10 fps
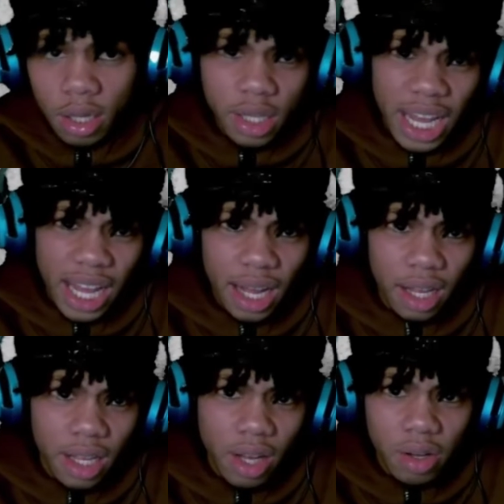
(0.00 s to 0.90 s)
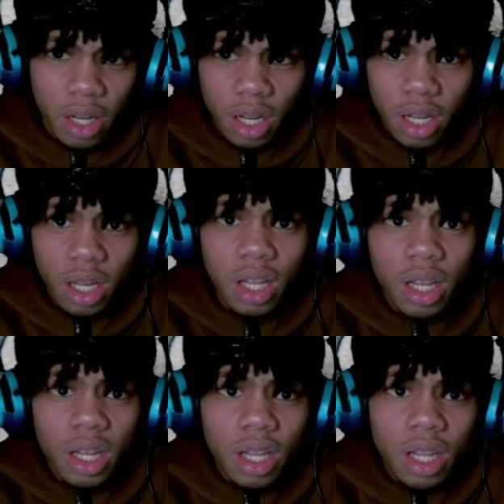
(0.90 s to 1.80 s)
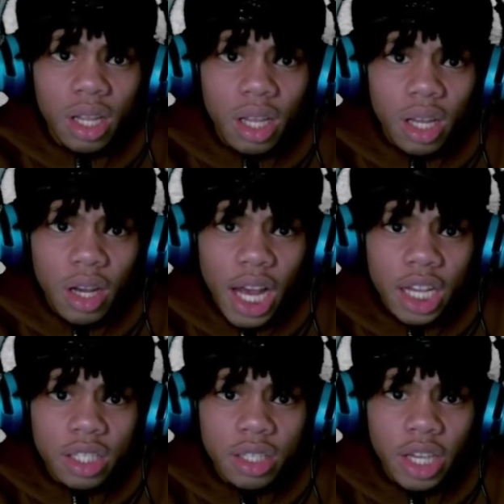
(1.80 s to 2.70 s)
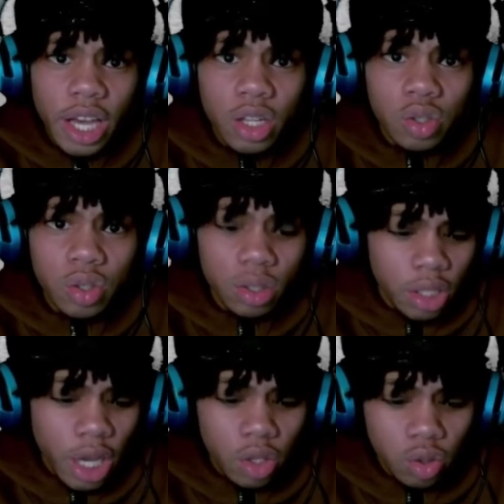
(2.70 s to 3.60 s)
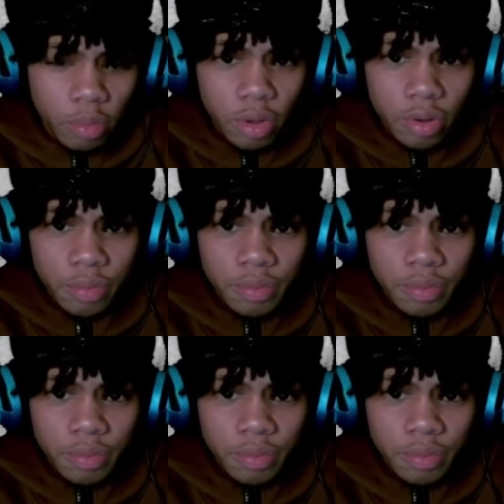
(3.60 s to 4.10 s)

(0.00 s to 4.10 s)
Nah, hell no. Hacks, you're getting drawn you're getting drawn, bro.